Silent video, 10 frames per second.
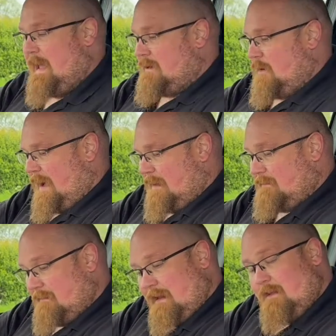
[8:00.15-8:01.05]
and you had to
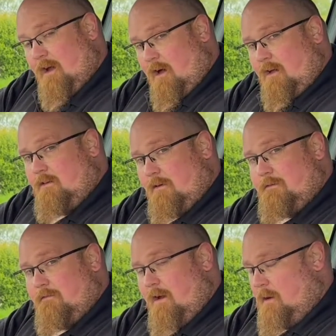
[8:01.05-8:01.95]
take your eyes off
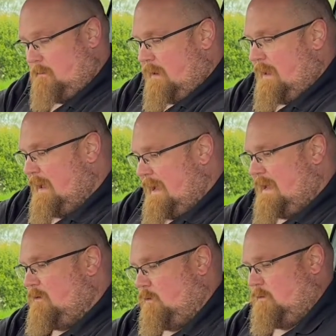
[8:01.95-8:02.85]
the road
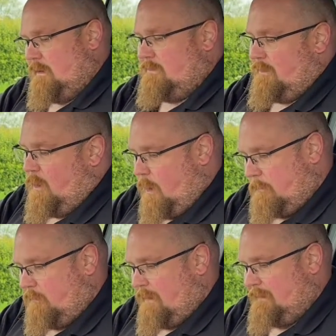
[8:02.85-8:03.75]
in order to
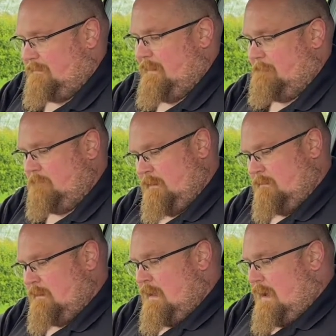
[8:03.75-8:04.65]
operate it.
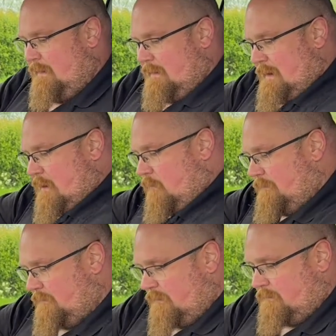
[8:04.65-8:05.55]
And then here on
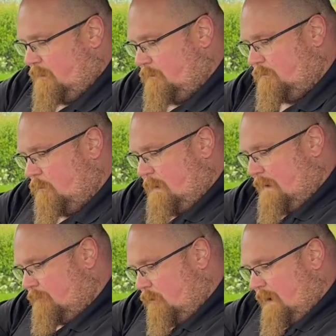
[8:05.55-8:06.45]
this center console, we
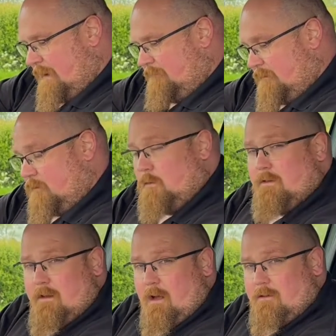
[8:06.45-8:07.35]
have got a physical
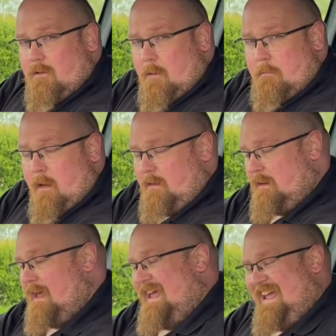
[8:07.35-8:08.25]
start-stop button,
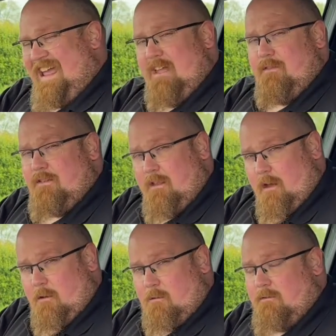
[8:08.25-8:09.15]
even
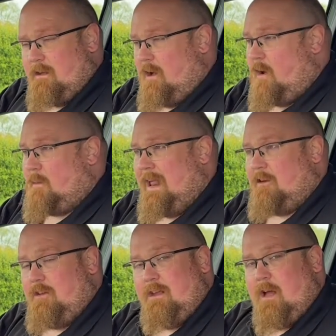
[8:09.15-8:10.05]
though the car will
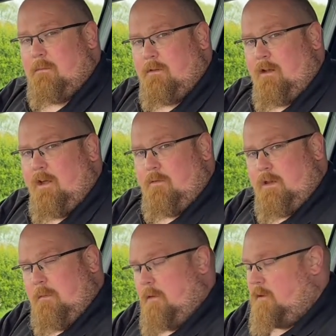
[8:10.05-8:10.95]
actually come to life when you put